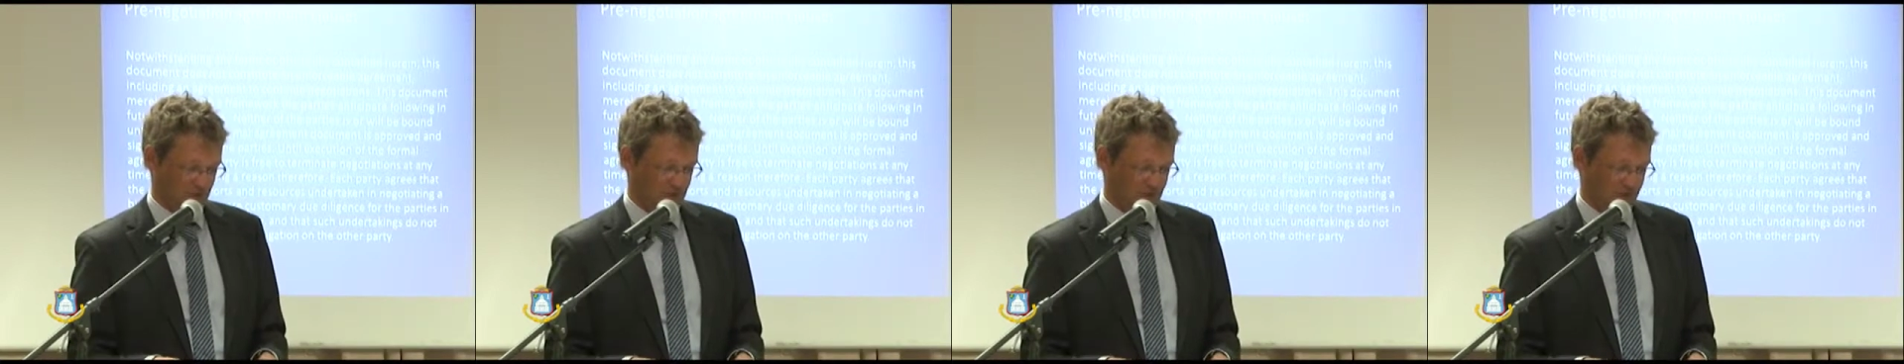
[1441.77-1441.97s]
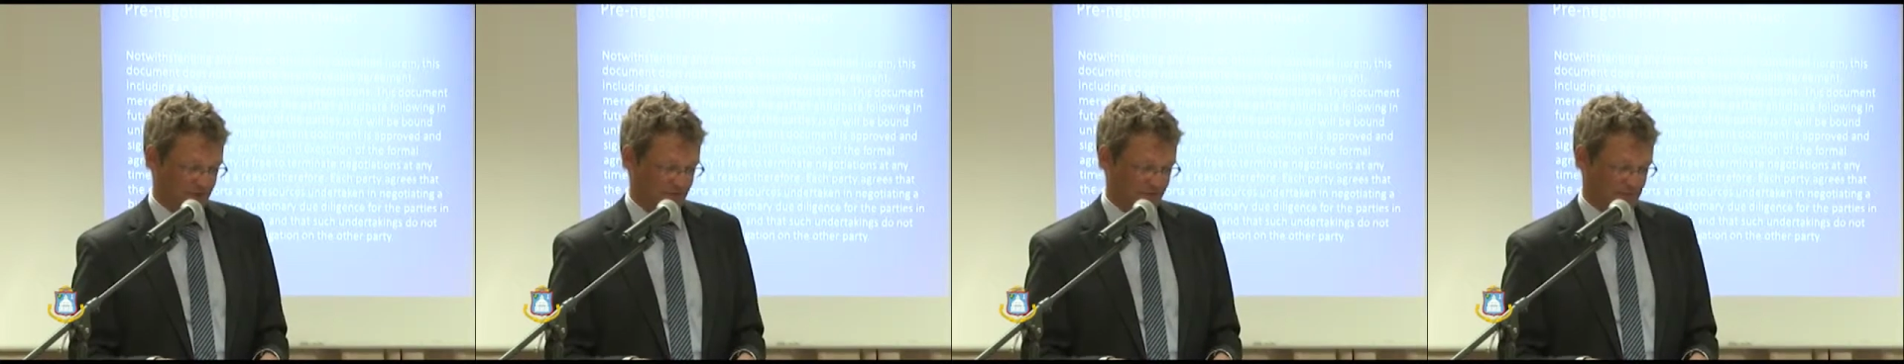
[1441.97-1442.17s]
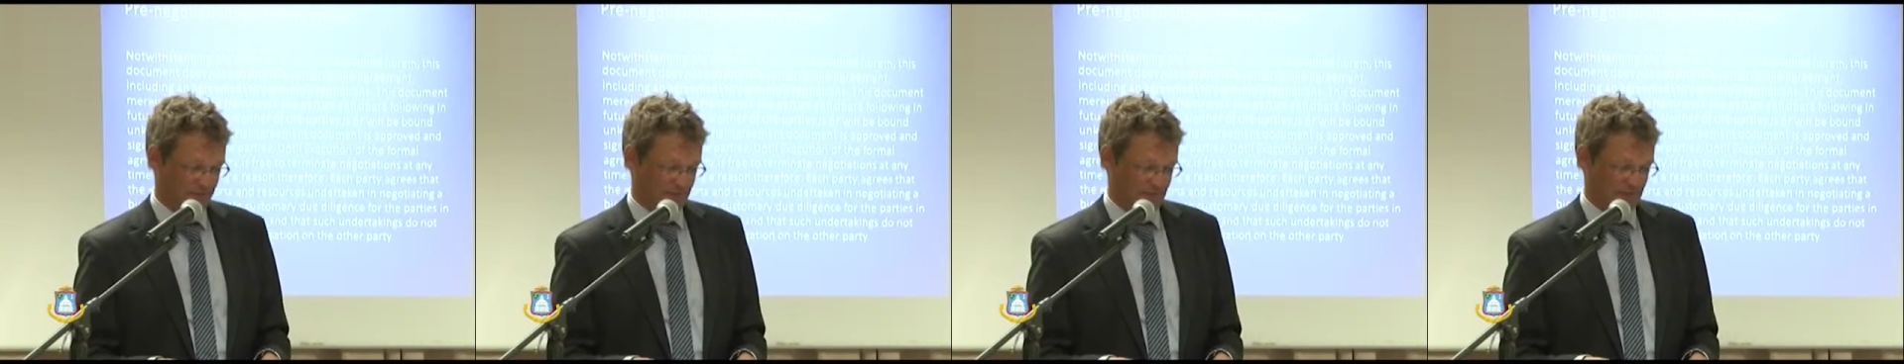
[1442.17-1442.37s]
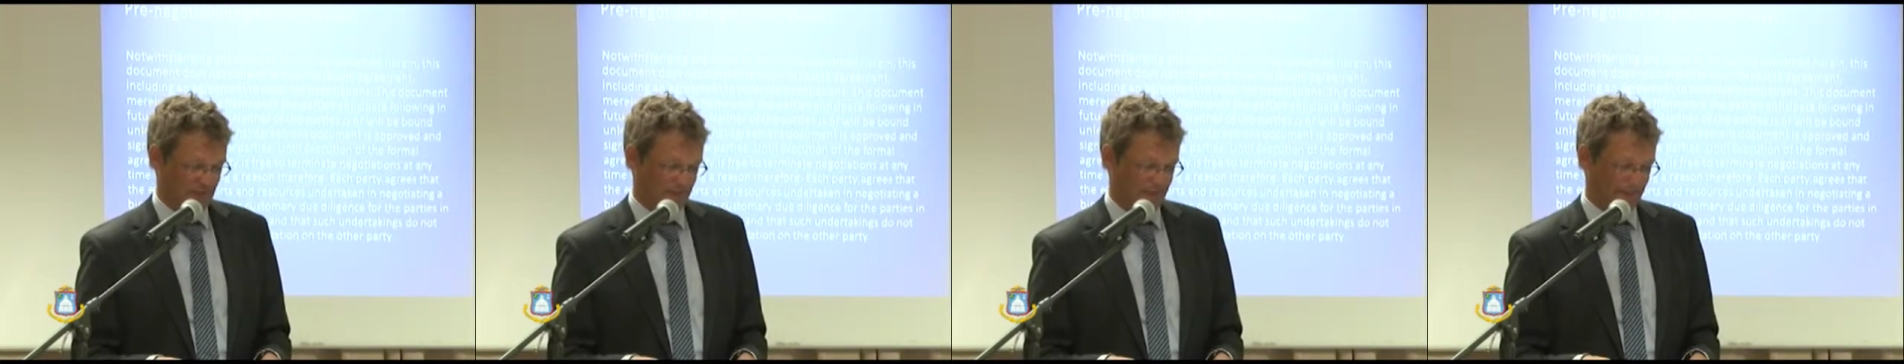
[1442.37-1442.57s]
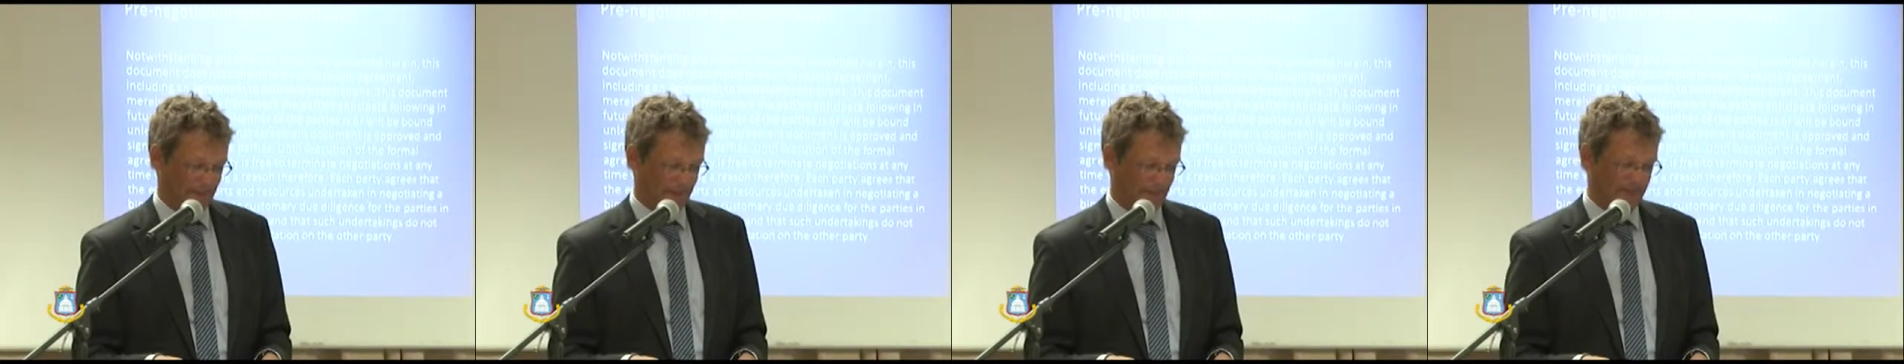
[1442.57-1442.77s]
life.
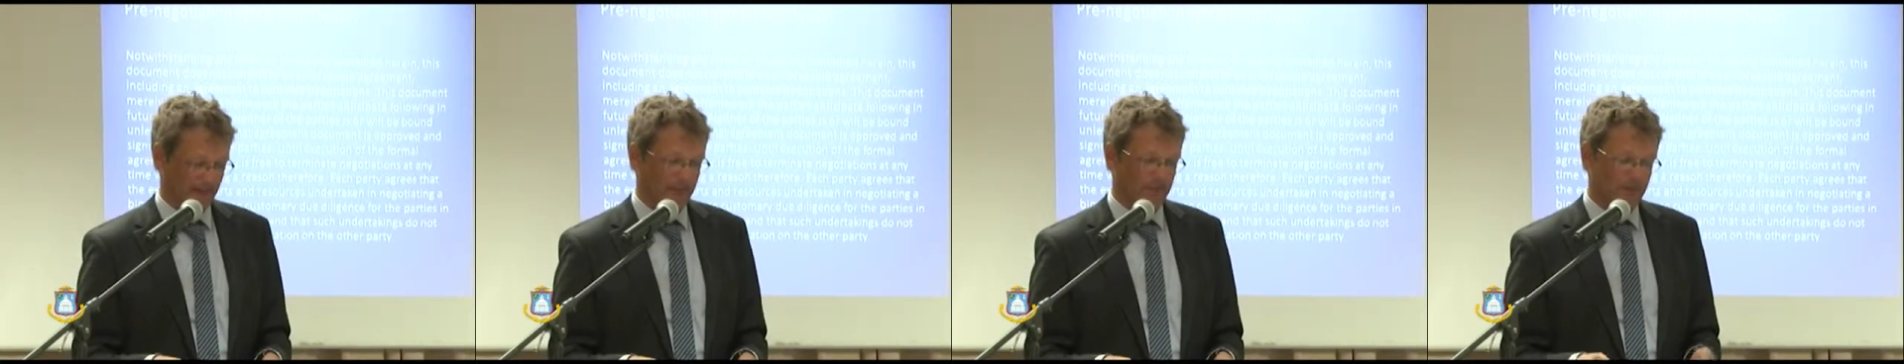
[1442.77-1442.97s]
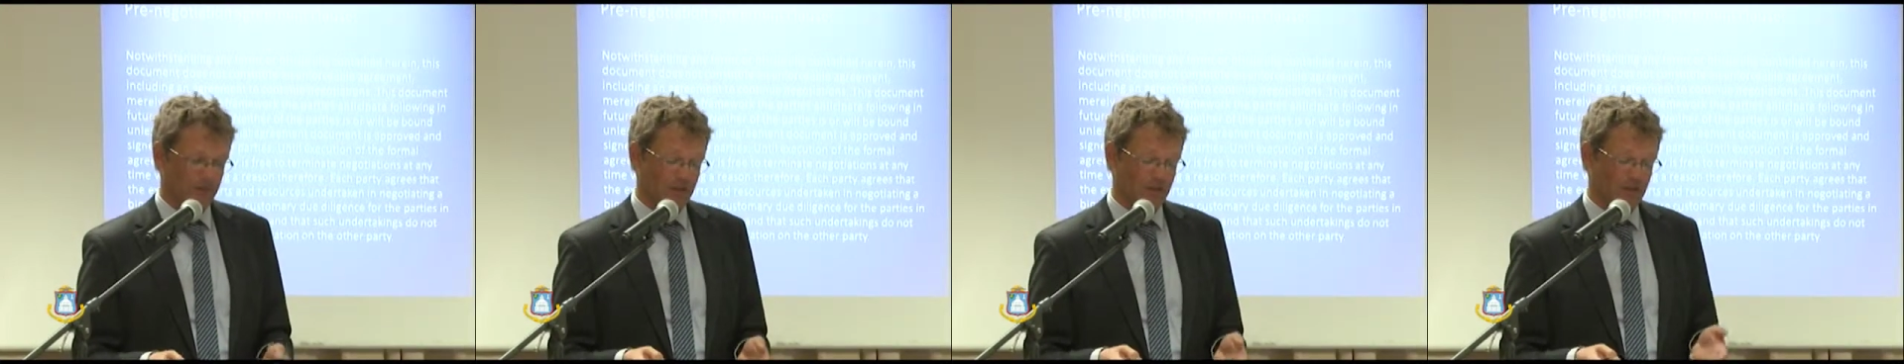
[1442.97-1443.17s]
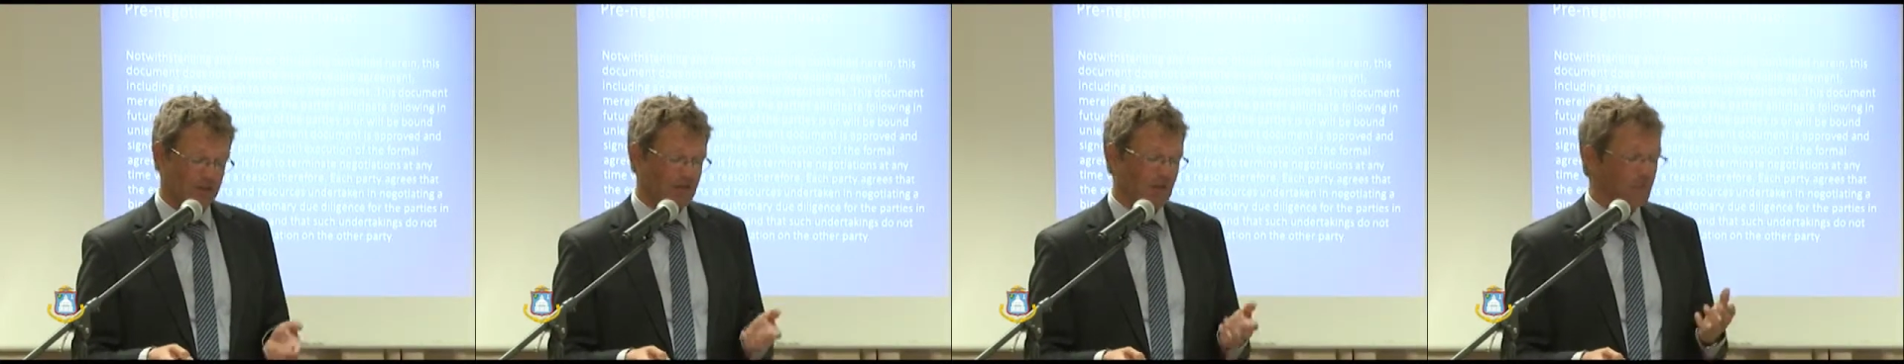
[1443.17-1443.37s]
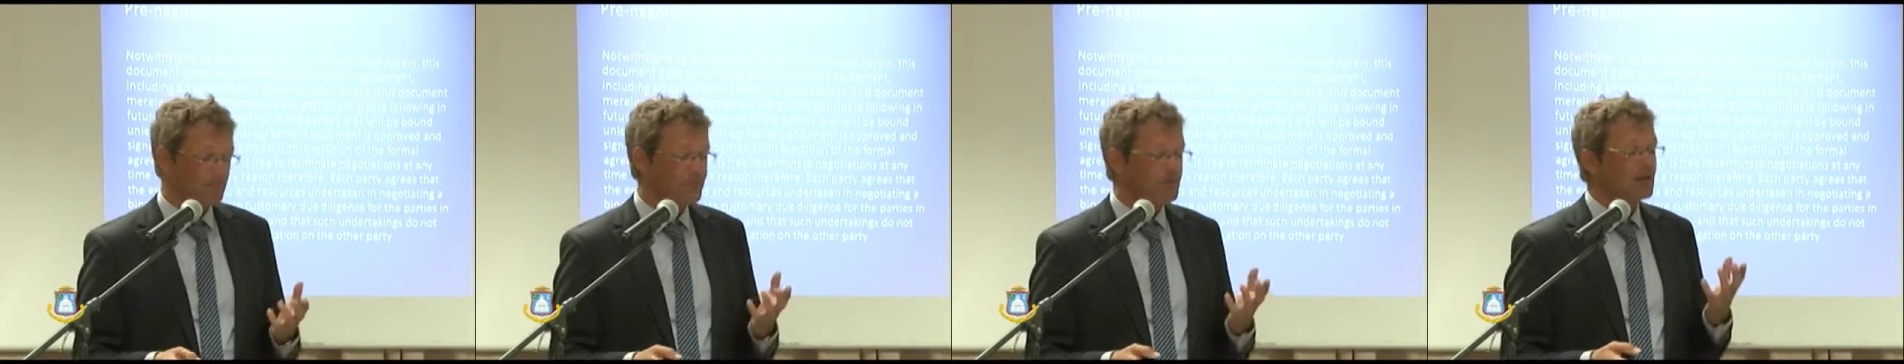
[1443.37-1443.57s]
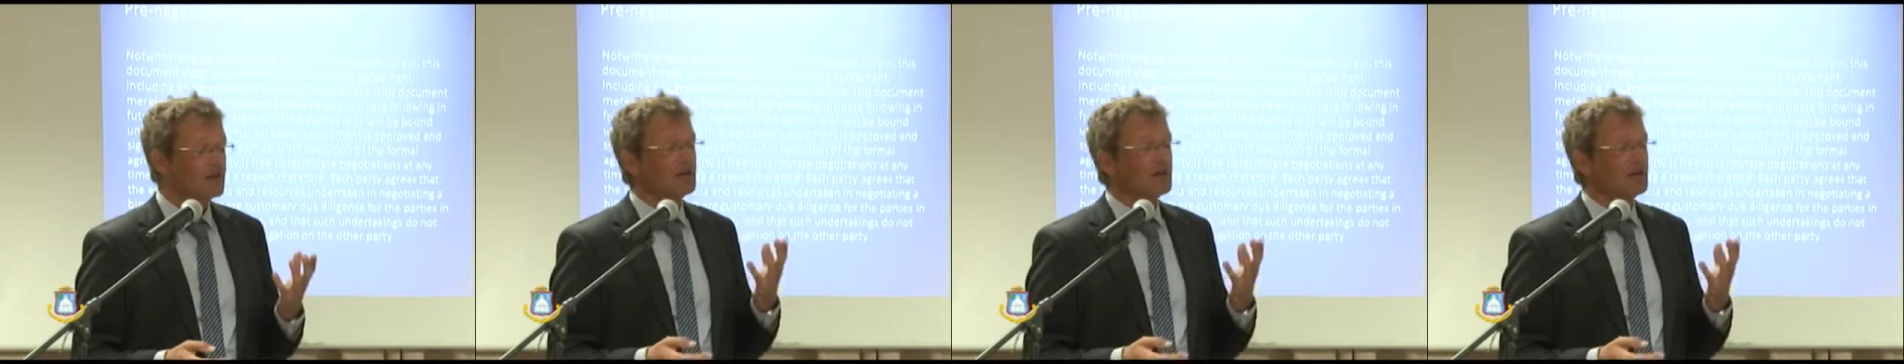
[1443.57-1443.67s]
Now, so